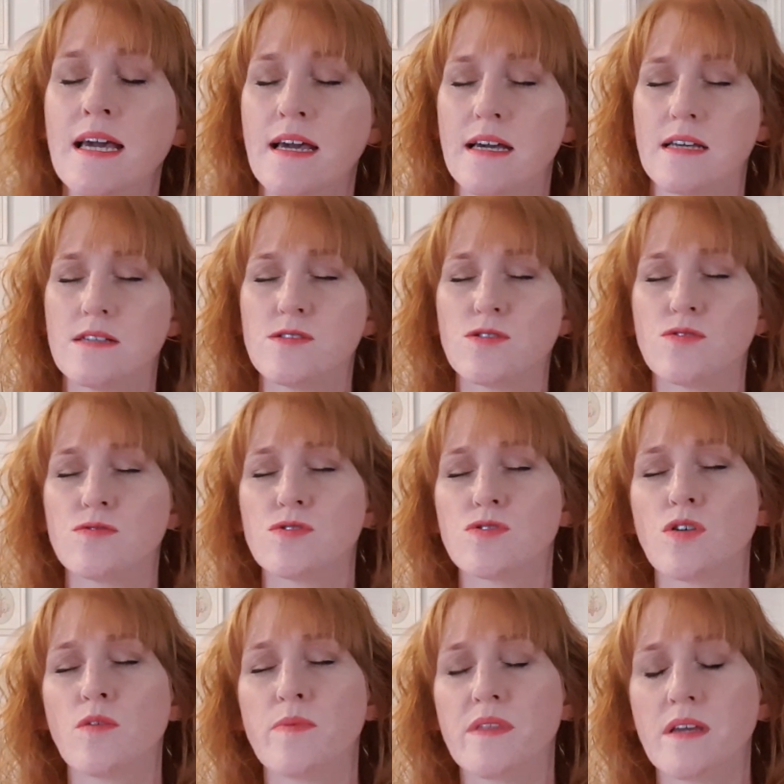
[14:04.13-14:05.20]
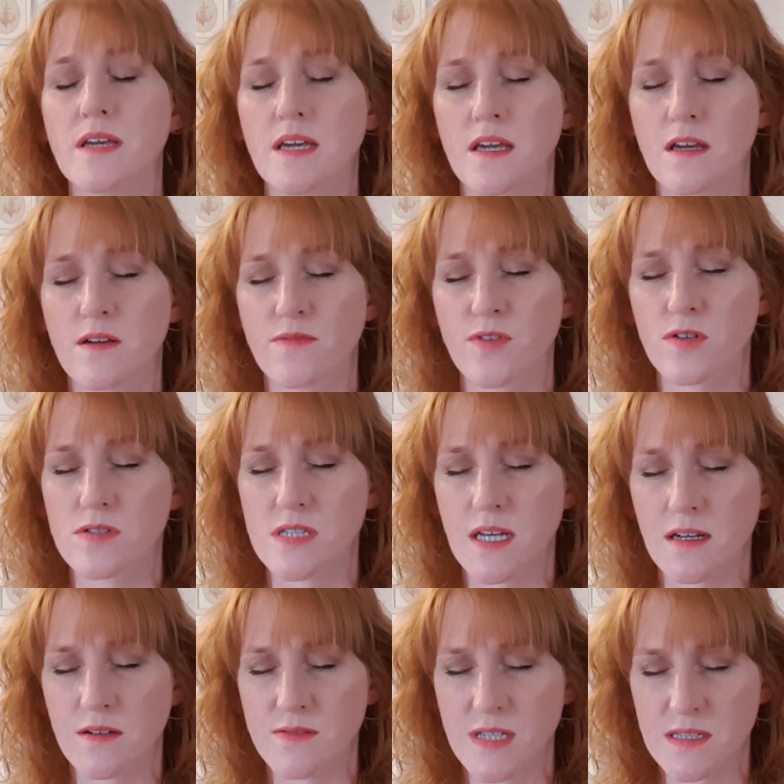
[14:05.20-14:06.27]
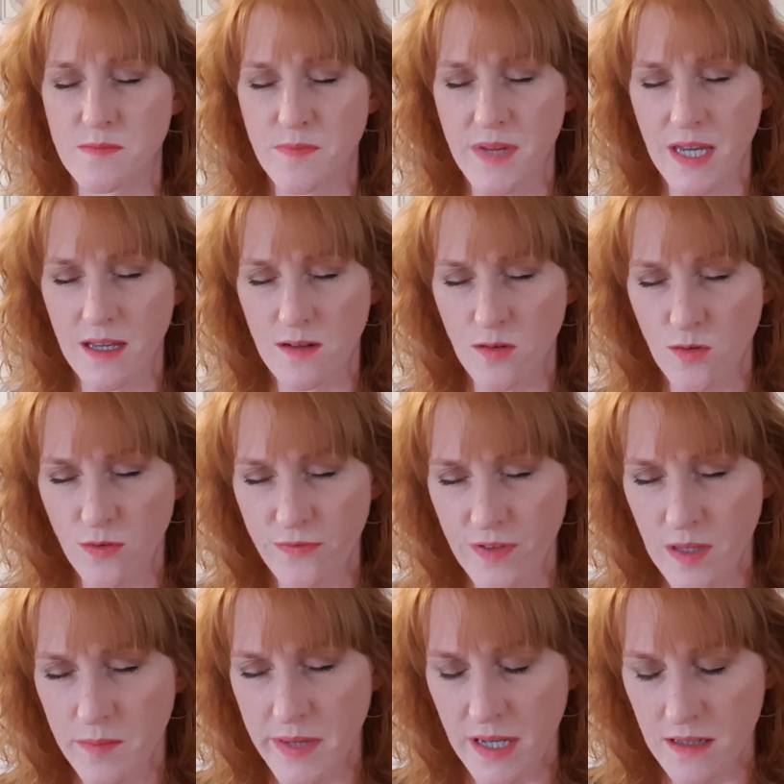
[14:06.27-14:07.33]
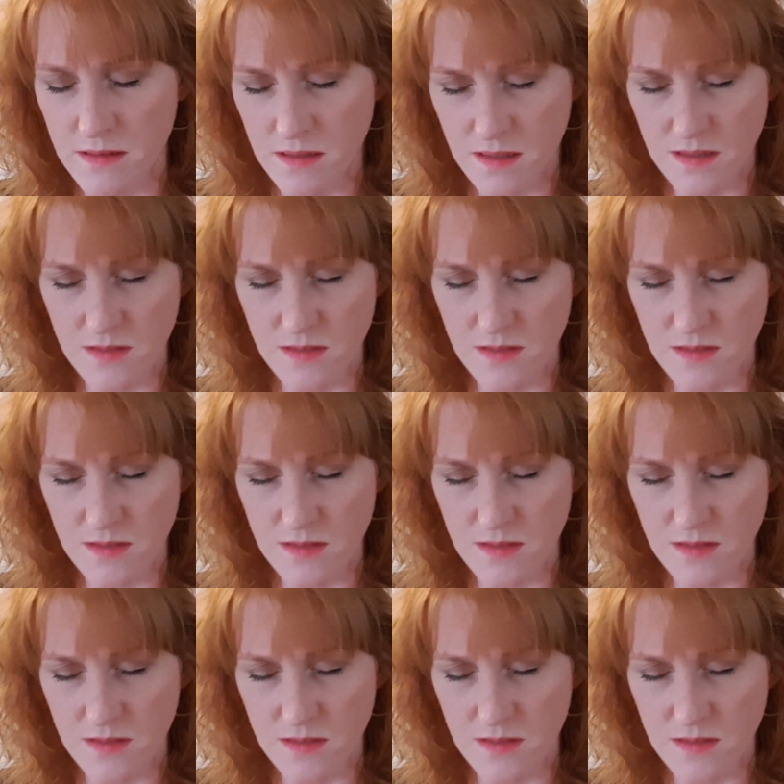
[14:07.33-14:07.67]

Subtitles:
is to stop thinking of yourselves as male or female.